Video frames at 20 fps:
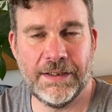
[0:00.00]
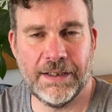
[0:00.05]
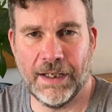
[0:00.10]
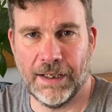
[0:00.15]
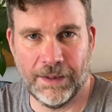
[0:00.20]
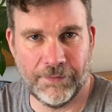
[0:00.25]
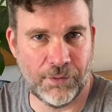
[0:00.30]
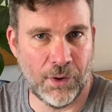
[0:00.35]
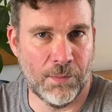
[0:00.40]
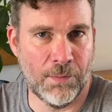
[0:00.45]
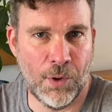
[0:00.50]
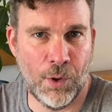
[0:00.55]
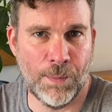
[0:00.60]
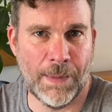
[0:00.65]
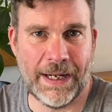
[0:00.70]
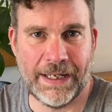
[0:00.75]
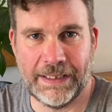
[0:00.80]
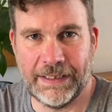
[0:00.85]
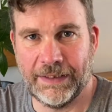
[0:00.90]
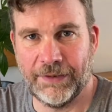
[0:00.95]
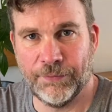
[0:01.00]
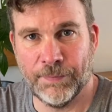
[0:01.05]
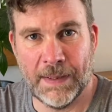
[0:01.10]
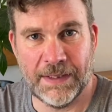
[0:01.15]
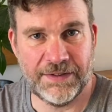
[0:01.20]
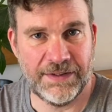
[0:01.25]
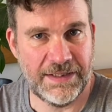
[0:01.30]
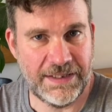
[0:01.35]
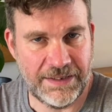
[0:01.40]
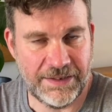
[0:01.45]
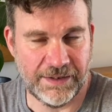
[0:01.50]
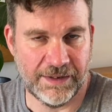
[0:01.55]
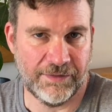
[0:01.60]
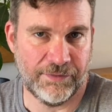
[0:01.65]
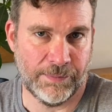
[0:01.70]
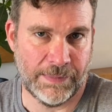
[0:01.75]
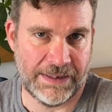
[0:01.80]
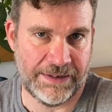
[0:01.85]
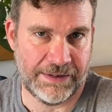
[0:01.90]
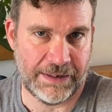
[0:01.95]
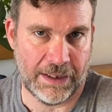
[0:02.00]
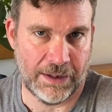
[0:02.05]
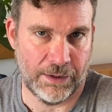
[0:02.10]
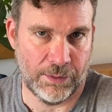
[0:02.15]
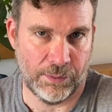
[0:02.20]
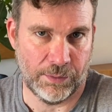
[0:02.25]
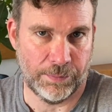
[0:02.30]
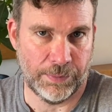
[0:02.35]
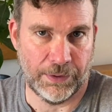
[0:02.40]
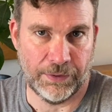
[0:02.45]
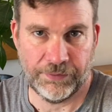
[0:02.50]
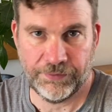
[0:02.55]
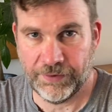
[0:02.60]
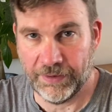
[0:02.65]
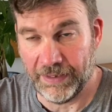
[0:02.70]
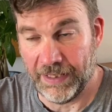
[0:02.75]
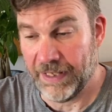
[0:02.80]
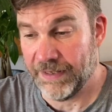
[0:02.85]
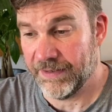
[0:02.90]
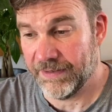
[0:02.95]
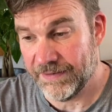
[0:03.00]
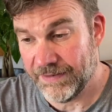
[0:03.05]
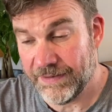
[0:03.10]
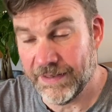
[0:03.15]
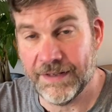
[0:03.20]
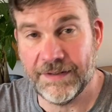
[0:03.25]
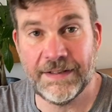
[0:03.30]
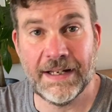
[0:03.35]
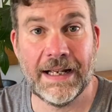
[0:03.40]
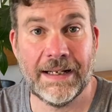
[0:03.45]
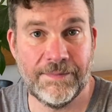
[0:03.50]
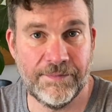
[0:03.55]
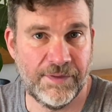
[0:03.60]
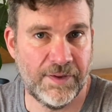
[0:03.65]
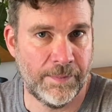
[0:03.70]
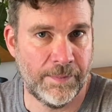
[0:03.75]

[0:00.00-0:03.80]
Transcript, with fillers: You know, I've got more money. It's much easier for me to get hold of books, and the same for